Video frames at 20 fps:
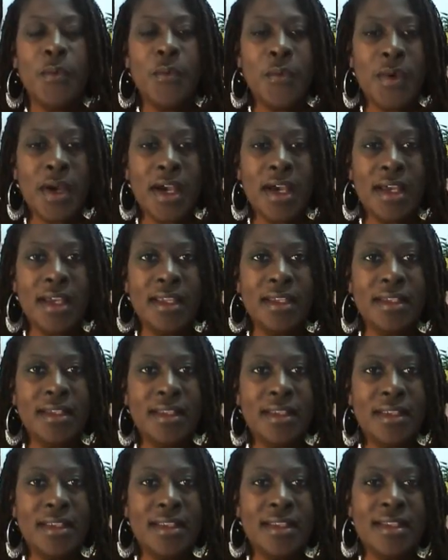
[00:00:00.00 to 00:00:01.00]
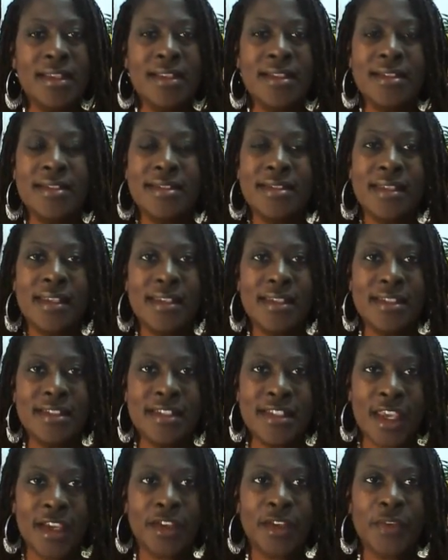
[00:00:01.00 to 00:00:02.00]
One is
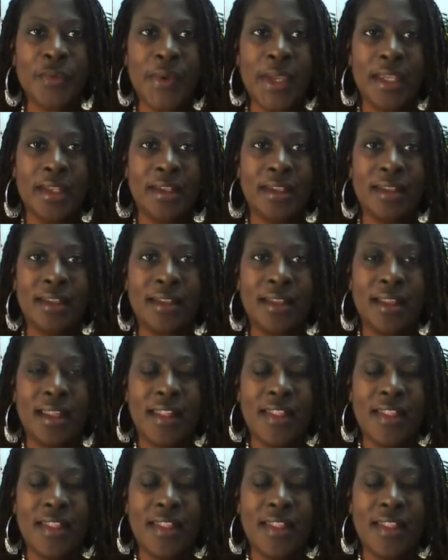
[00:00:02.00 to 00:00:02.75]
decorating.